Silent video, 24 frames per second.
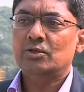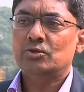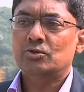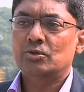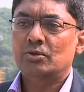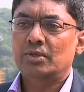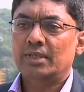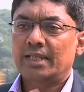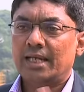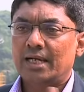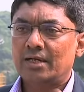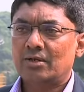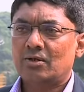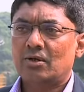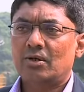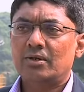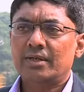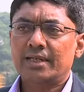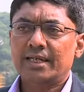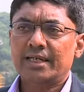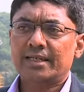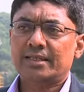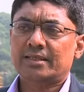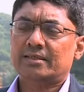So in that
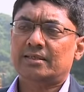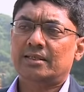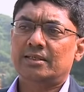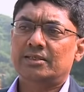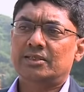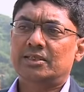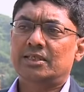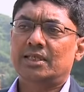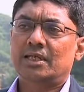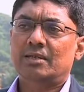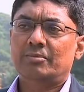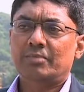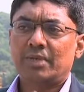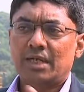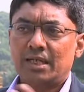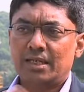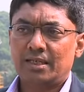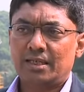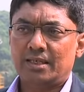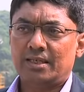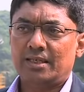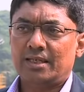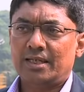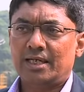context, the
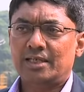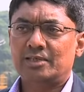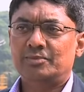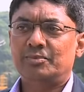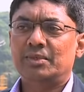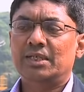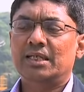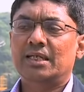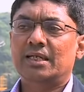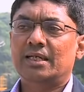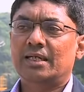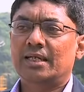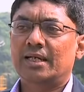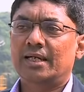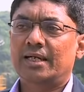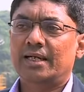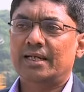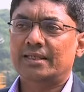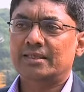GMRT has been declared